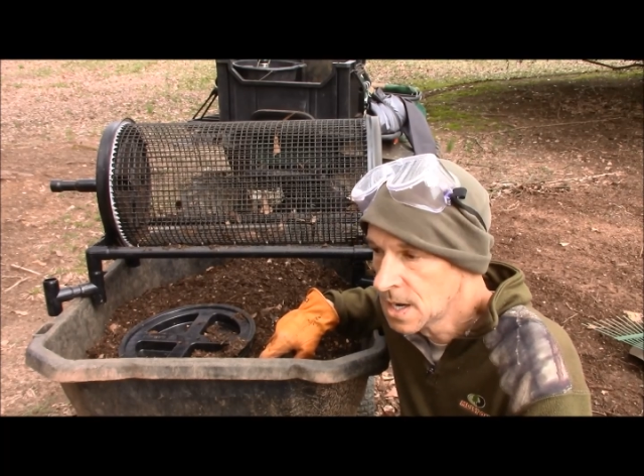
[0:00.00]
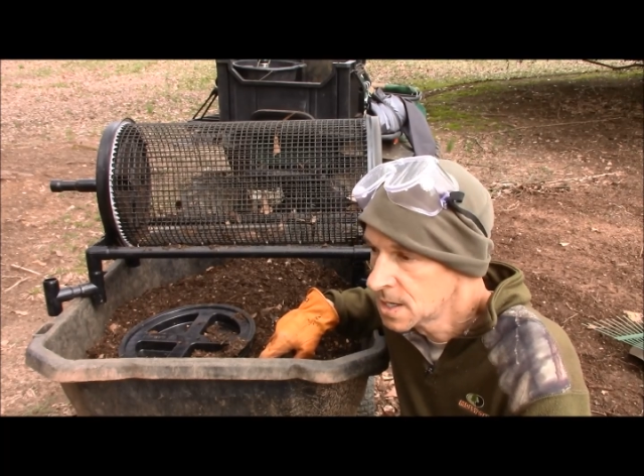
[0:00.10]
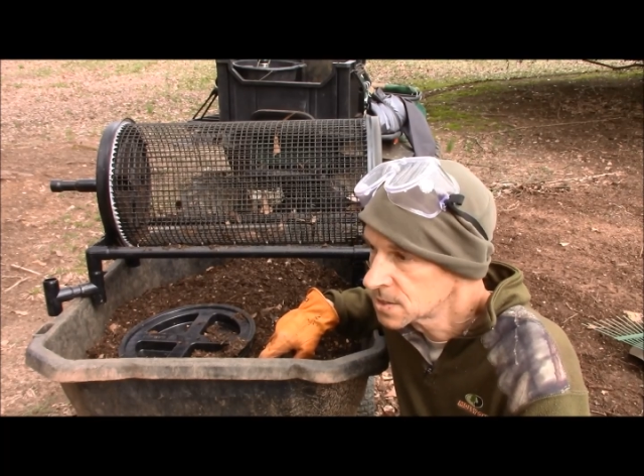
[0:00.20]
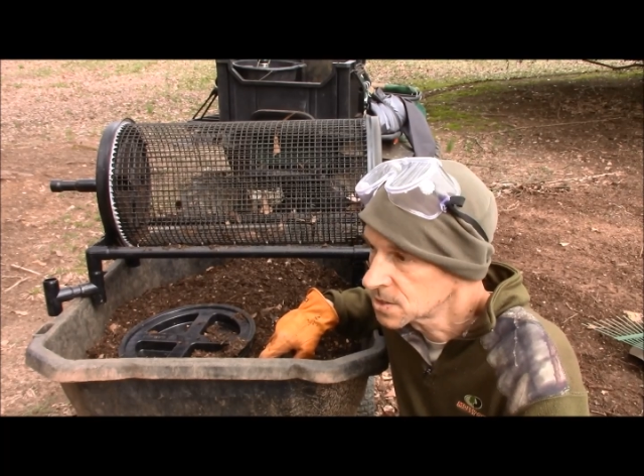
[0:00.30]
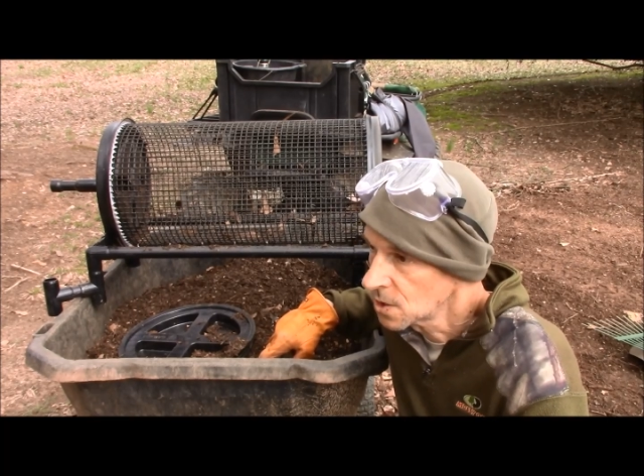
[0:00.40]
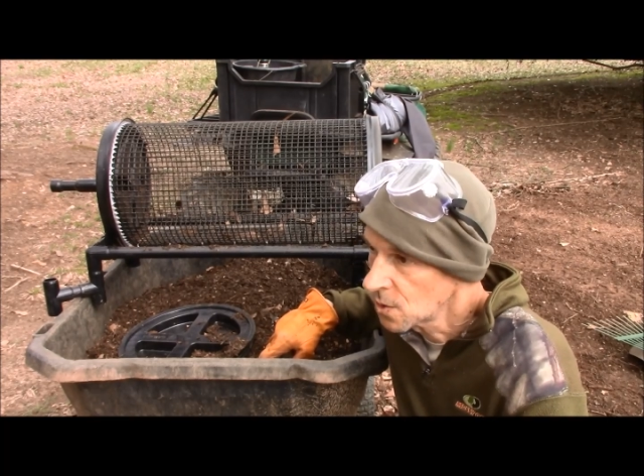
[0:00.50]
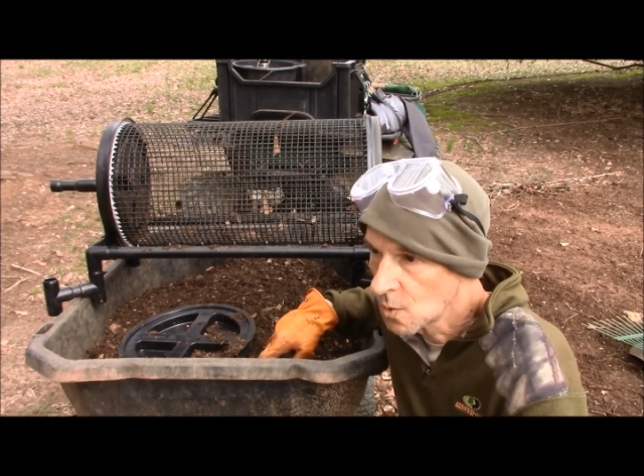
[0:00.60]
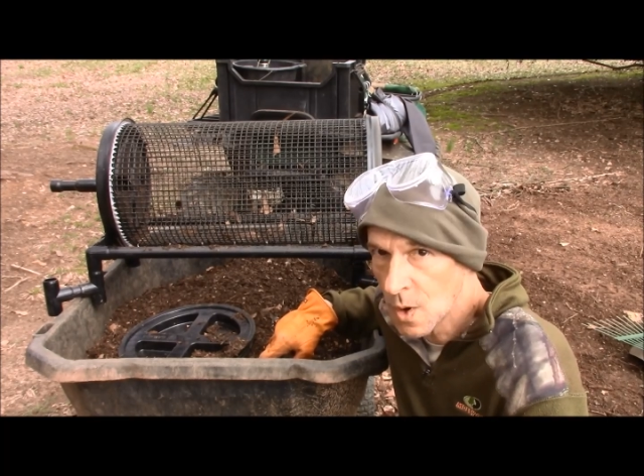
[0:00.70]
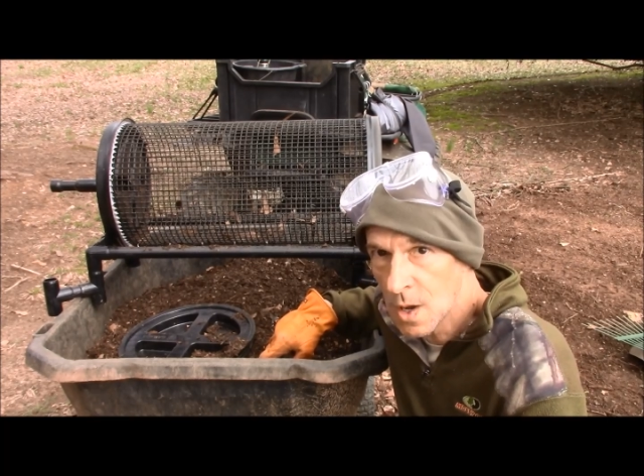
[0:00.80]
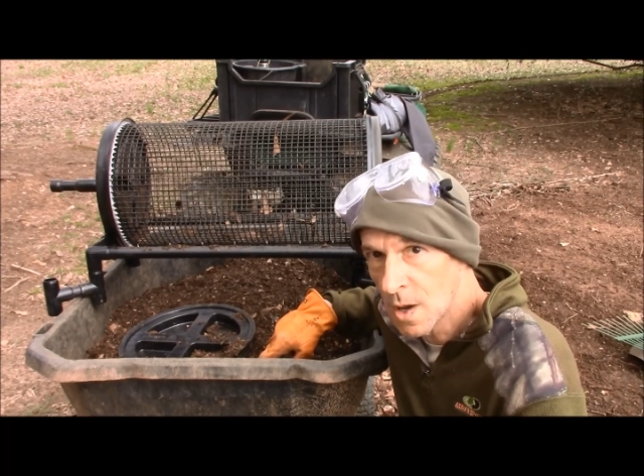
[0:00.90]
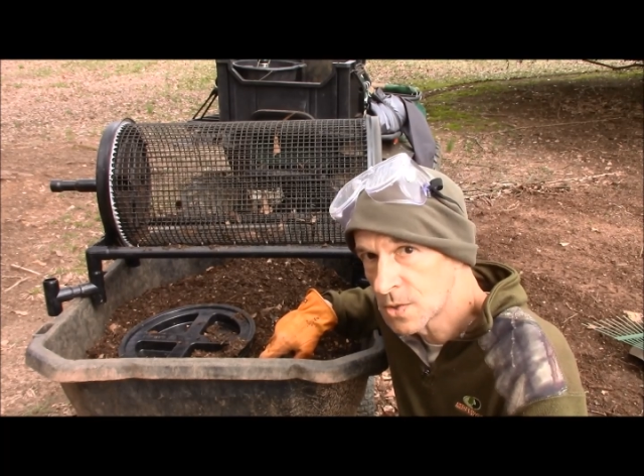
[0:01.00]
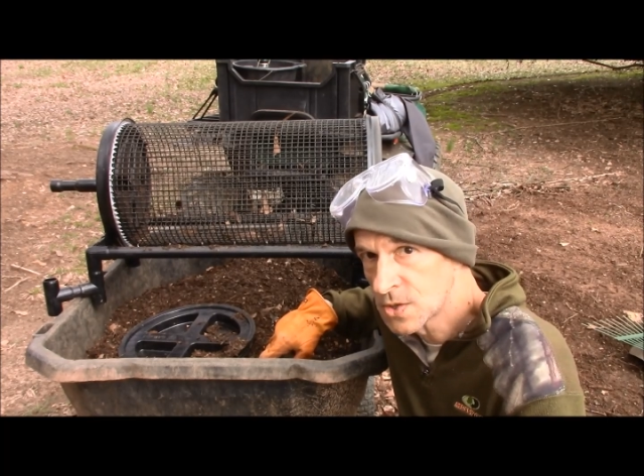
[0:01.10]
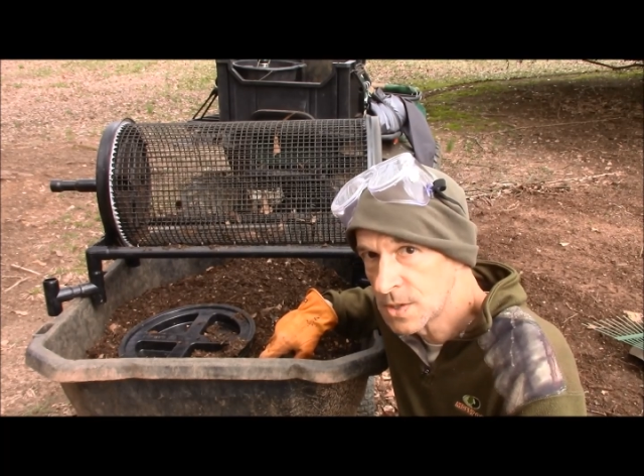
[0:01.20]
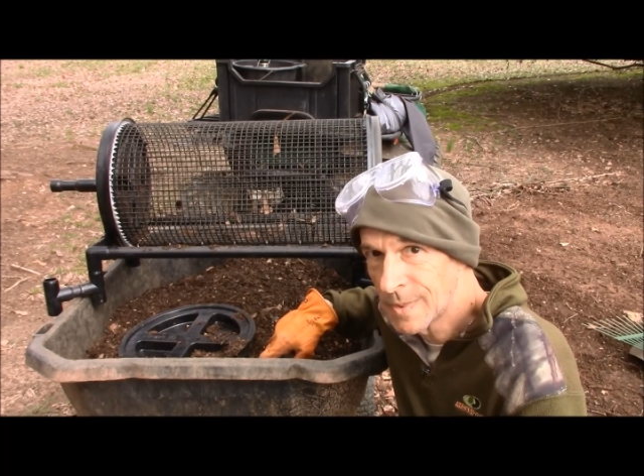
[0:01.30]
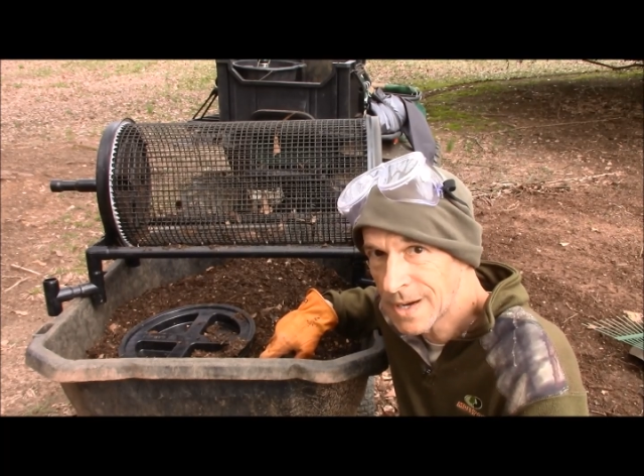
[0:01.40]
So I'll
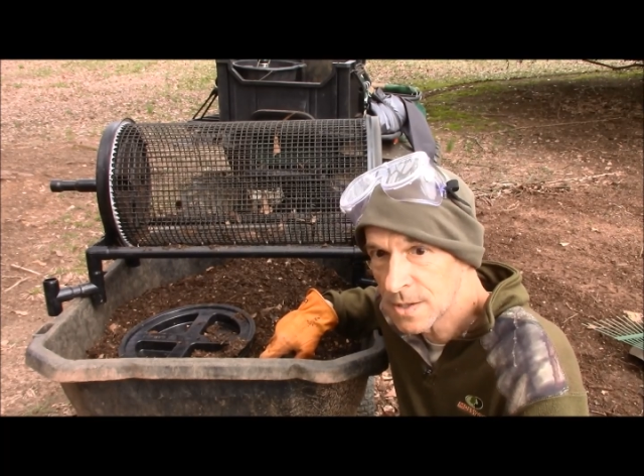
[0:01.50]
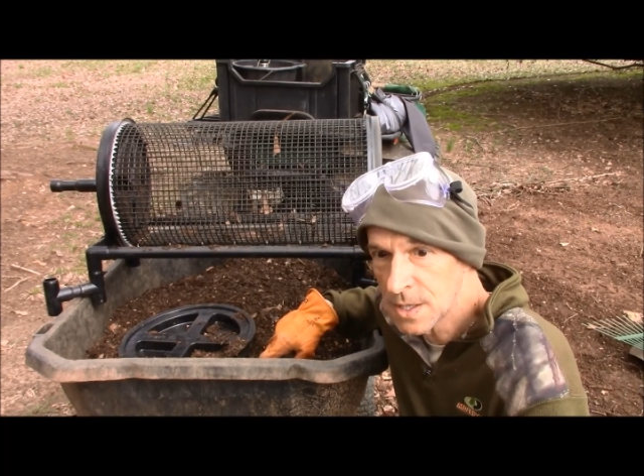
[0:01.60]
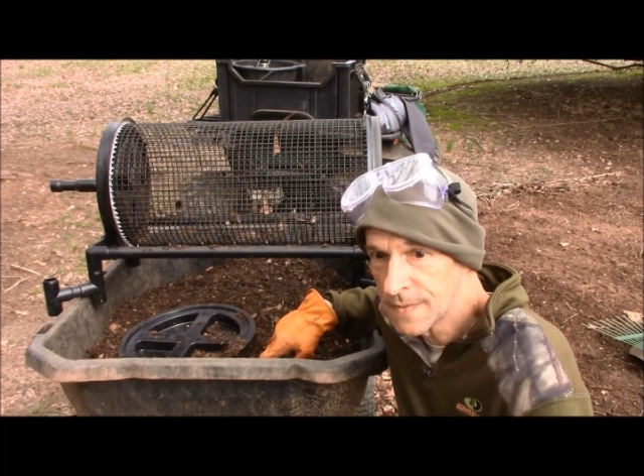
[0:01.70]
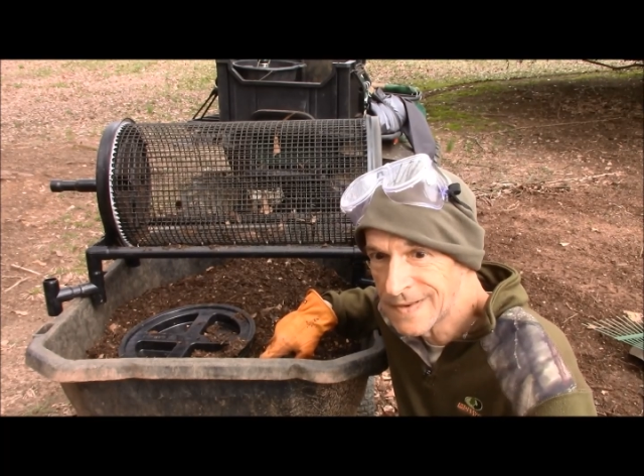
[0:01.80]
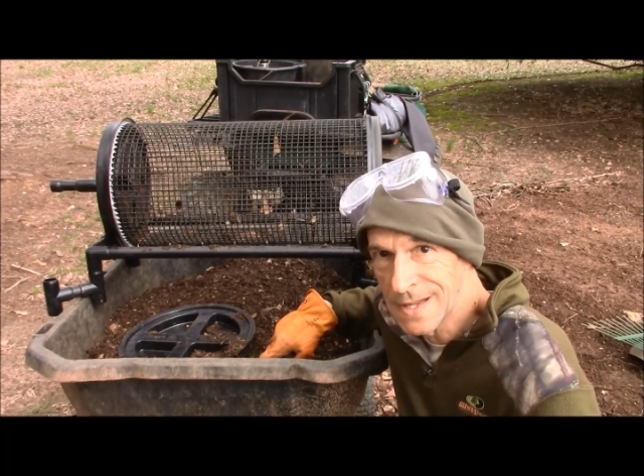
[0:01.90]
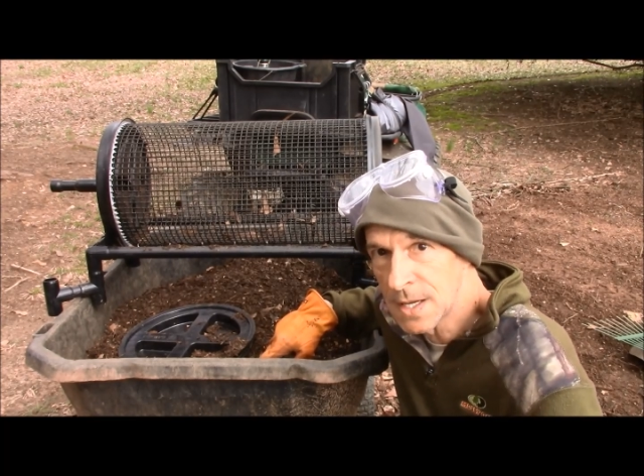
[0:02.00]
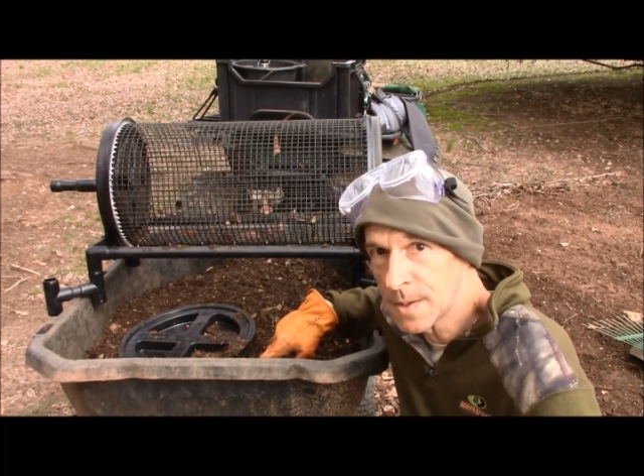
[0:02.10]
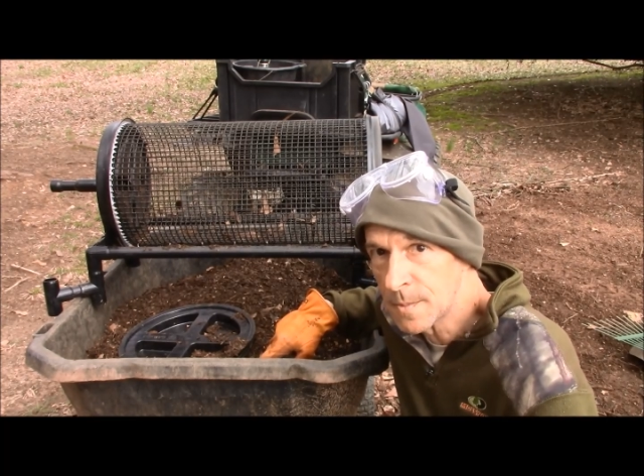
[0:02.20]
see about leaving a link